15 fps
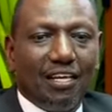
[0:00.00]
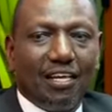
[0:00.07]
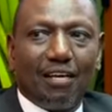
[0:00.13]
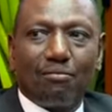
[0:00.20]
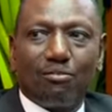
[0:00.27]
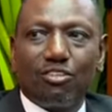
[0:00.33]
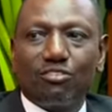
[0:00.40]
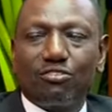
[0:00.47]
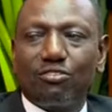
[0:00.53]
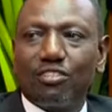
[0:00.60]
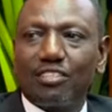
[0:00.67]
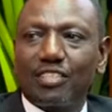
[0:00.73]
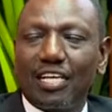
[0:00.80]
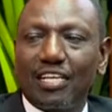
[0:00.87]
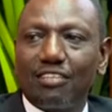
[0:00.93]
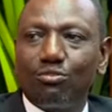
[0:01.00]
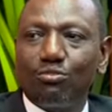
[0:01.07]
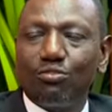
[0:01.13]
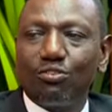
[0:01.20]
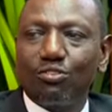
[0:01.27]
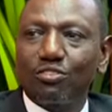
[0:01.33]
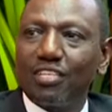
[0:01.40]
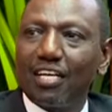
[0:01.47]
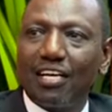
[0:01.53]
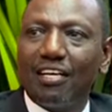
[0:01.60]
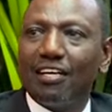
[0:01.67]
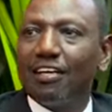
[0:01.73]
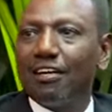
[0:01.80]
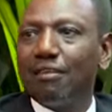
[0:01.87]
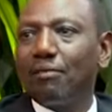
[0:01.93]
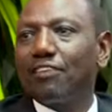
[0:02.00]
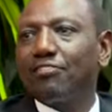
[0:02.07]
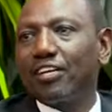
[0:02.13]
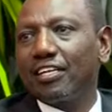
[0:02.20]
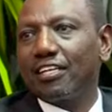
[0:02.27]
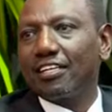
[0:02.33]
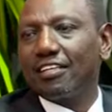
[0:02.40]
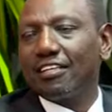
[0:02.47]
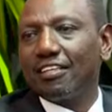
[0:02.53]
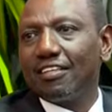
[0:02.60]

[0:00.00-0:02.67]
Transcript: I'm going to decide who goes there. My friend,